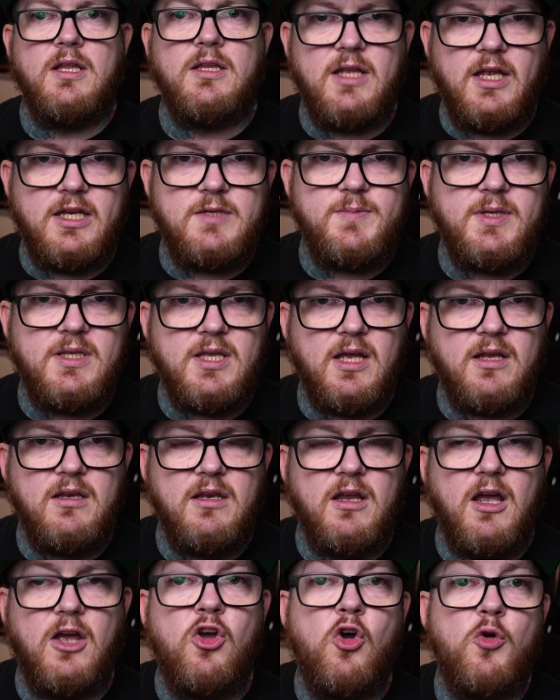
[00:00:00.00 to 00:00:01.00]
That is me
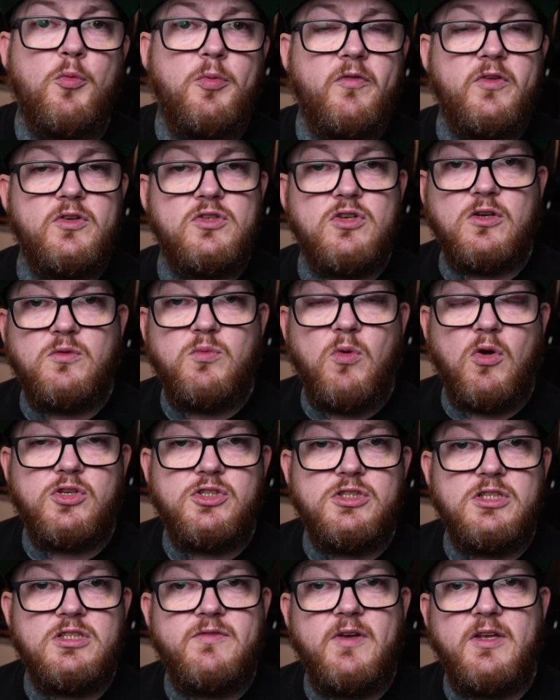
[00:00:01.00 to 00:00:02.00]
done. I hope you've enjoyed
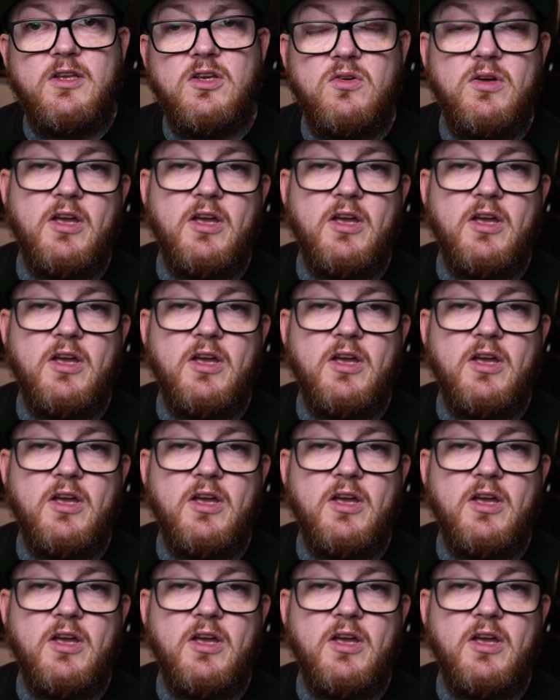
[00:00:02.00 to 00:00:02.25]
watching this video.